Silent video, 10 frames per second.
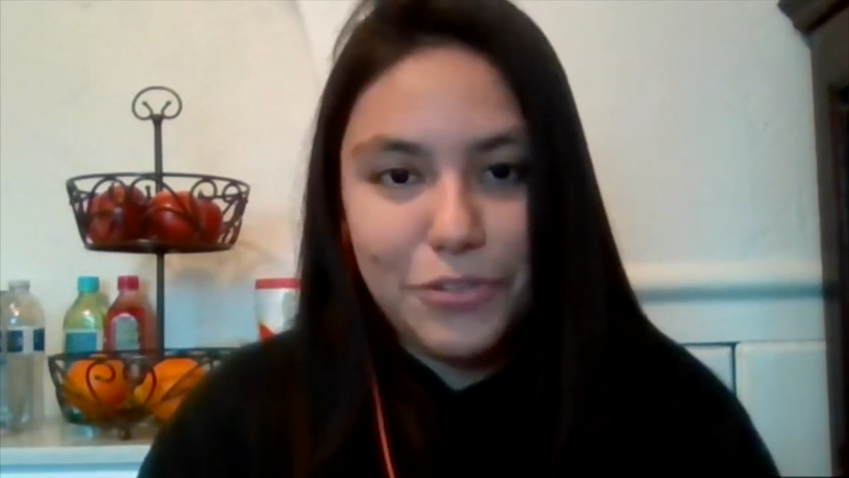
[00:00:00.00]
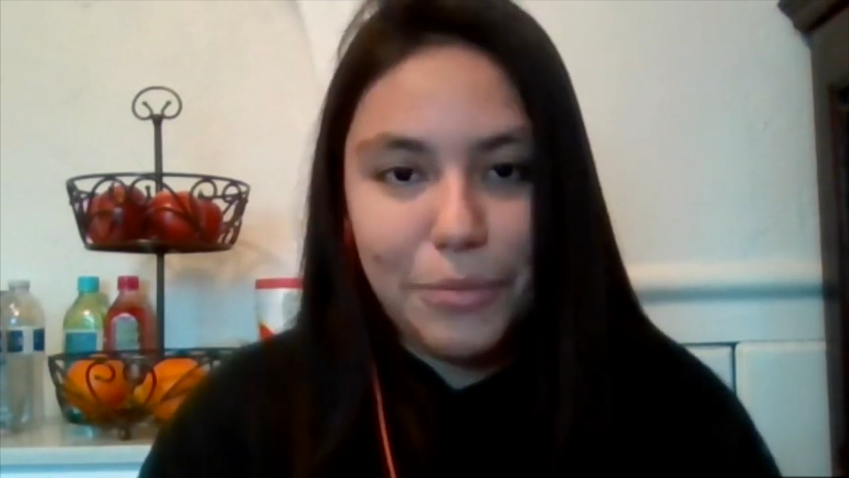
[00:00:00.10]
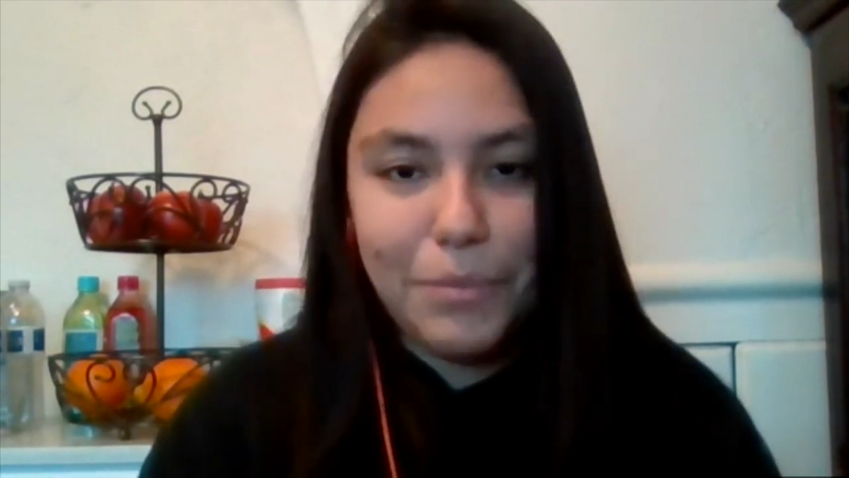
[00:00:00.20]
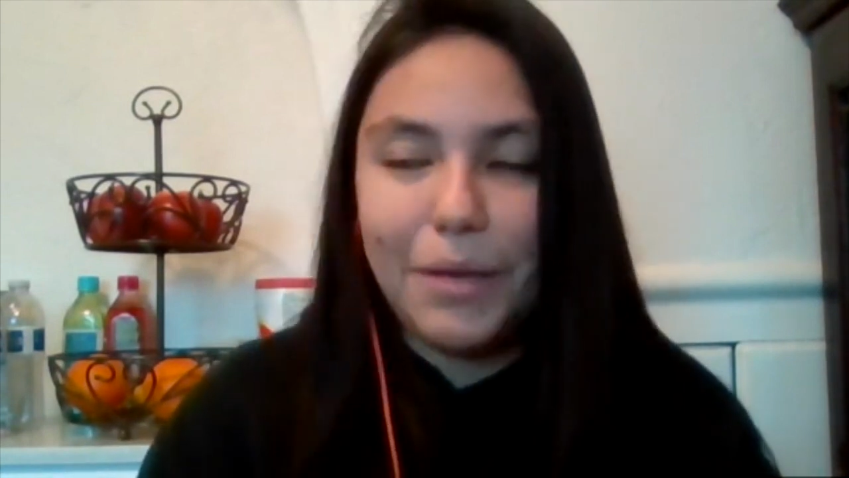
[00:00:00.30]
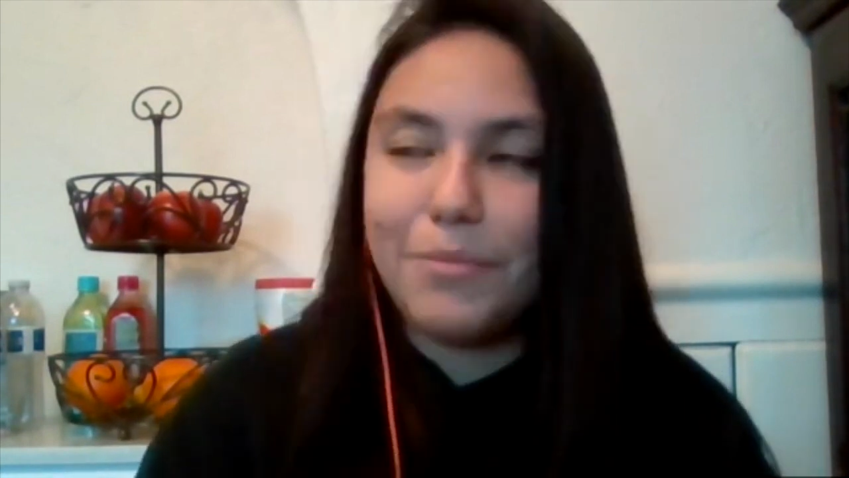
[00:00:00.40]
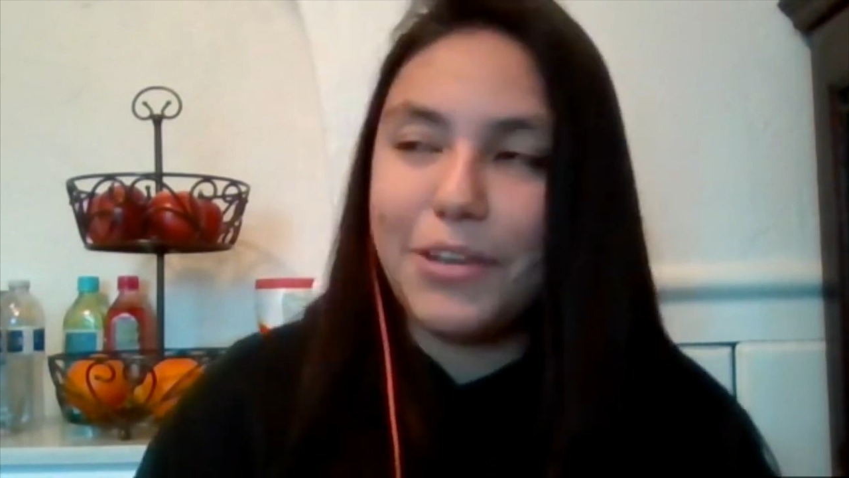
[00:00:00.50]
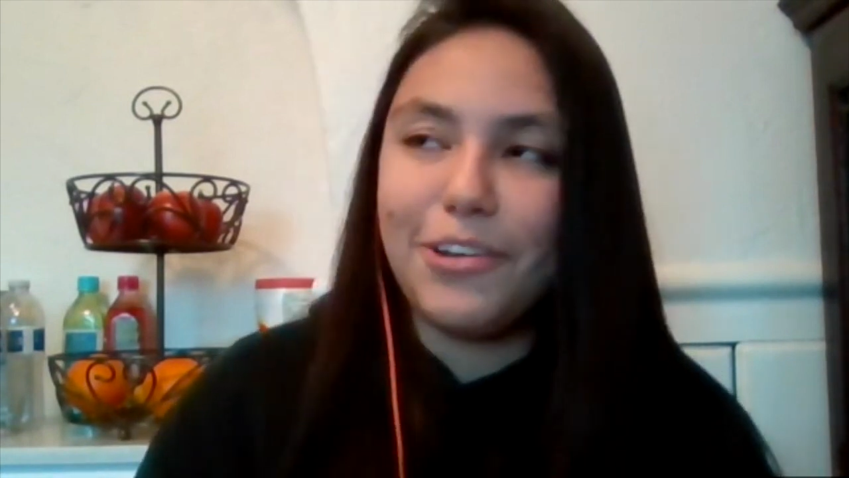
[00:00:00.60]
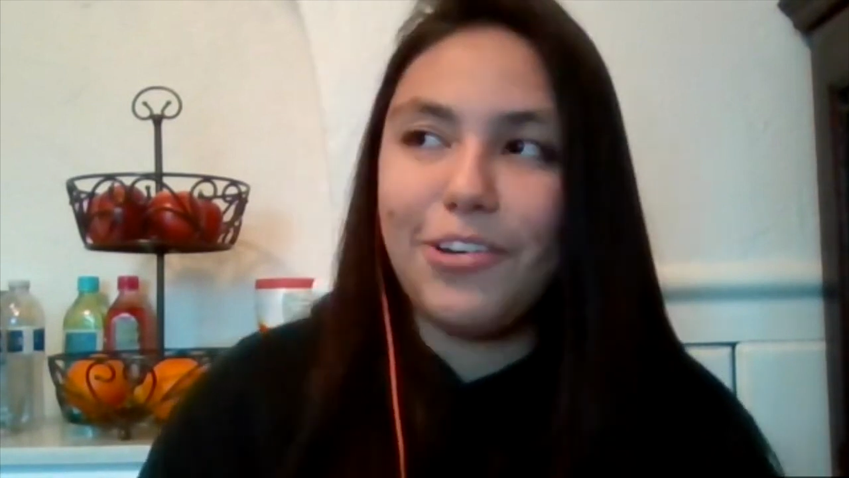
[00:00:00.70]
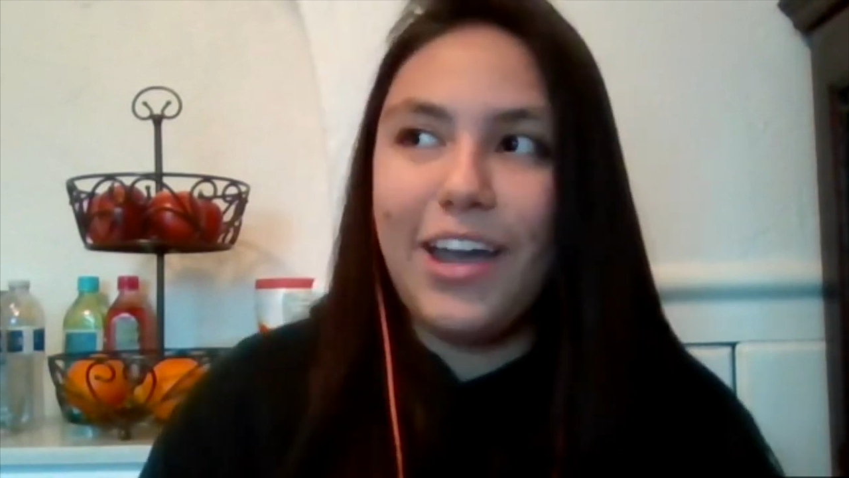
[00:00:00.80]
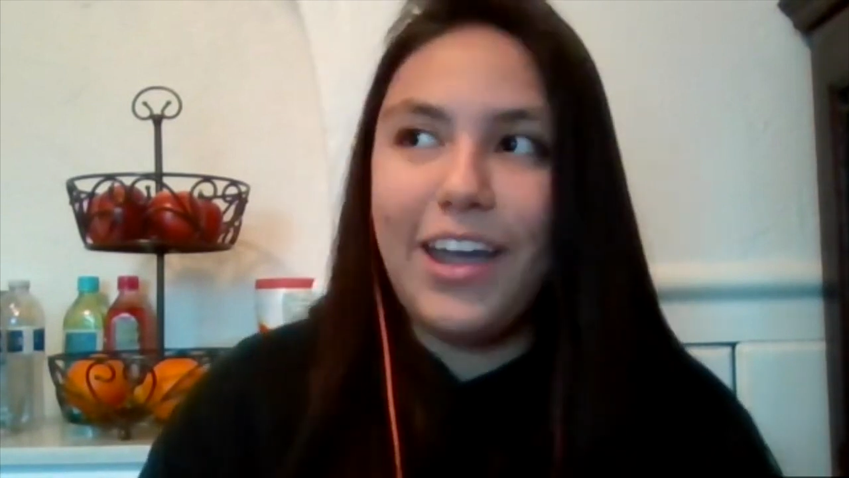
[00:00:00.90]
from them,
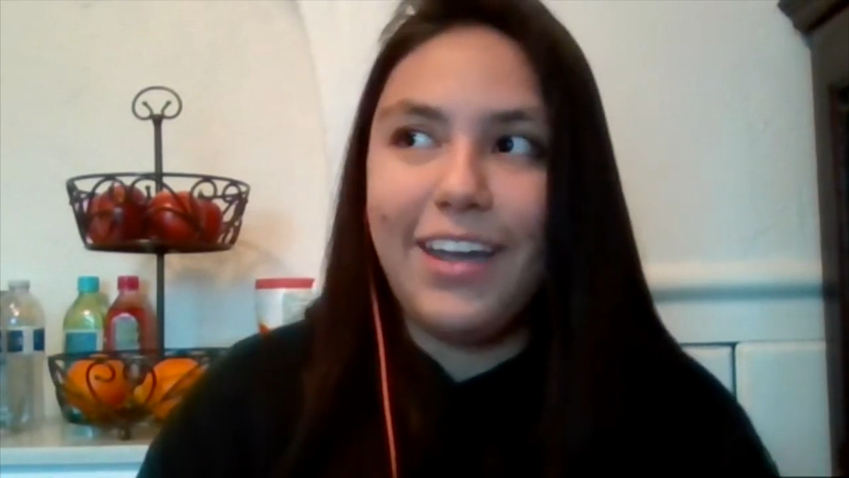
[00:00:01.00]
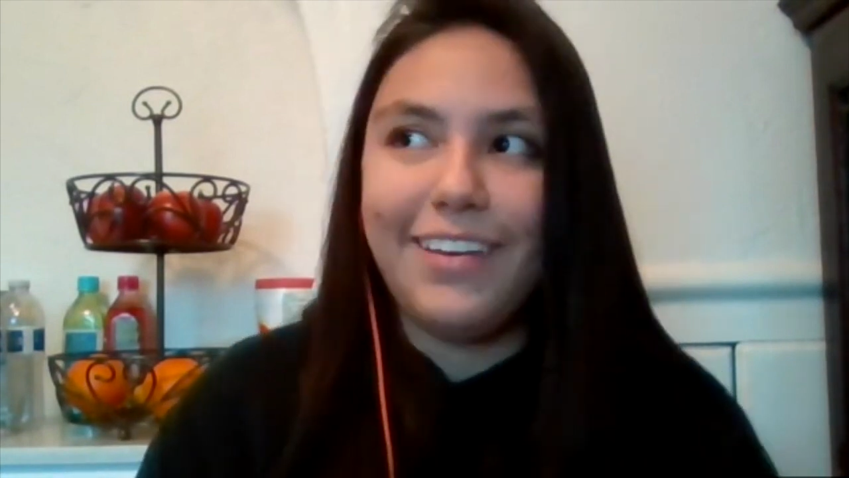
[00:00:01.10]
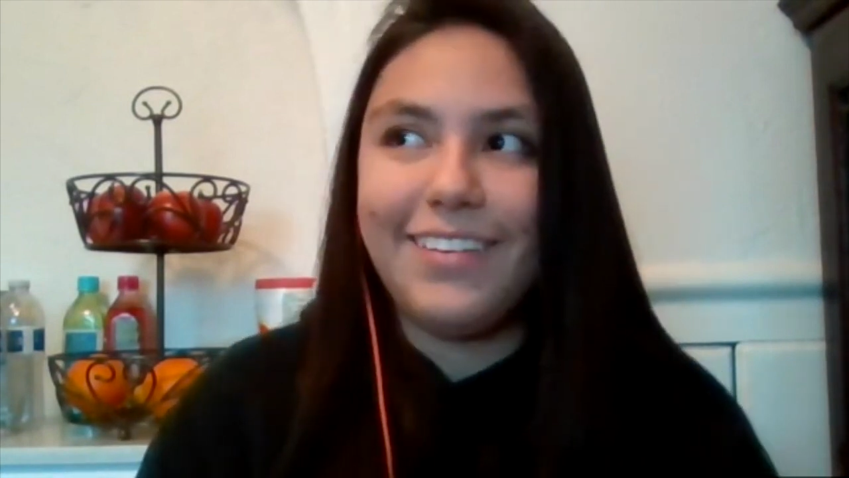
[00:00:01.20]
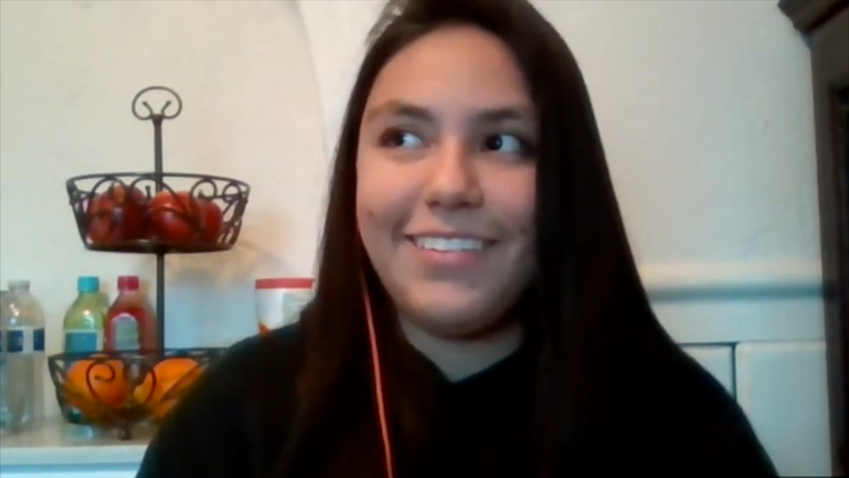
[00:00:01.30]
and